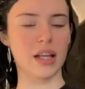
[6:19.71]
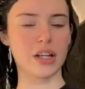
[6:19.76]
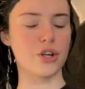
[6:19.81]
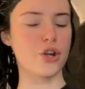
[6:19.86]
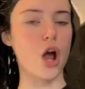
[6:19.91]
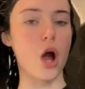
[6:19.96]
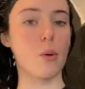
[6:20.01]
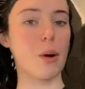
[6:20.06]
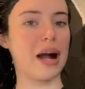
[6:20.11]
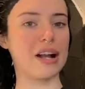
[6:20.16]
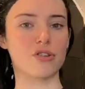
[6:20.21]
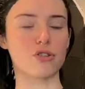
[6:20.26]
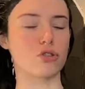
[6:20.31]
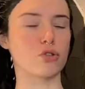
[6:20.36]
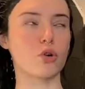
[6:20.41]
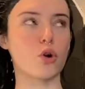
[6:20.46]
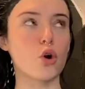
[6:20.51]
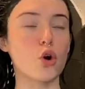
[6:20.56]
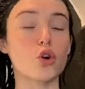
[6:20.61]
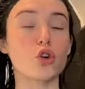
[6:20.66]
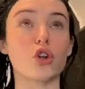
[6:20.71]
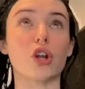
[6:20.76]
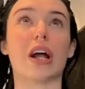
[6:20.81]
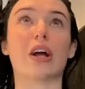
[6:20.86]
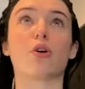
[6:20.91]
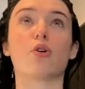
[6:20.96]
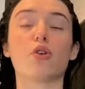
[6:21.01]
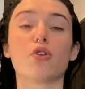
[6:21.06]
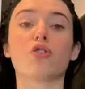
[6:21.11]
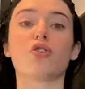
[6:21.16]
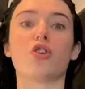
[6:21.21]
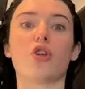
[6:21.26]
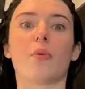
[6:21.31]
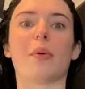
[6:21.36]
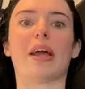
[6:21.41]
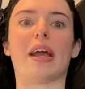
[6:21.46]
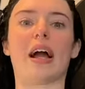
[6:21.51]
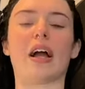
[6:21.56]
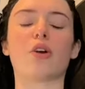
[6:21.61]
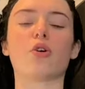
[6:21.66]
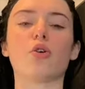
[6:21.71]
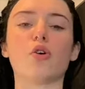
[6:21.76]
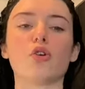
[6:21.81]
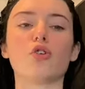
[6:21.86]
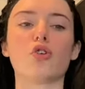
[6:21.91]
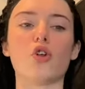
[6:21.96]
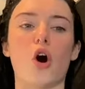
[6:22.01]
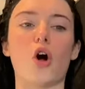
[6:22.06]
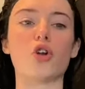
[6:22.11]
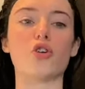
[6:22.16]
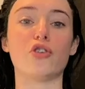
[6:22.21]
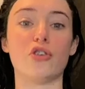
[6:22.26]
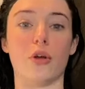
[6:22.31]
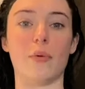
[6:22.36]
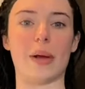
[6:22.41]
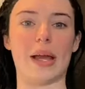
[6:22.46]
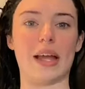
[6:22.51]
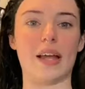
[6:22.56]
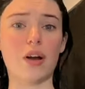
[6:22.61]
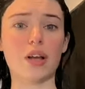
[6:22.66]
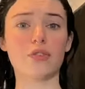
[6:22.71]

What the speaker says: Like, no, I could not do it.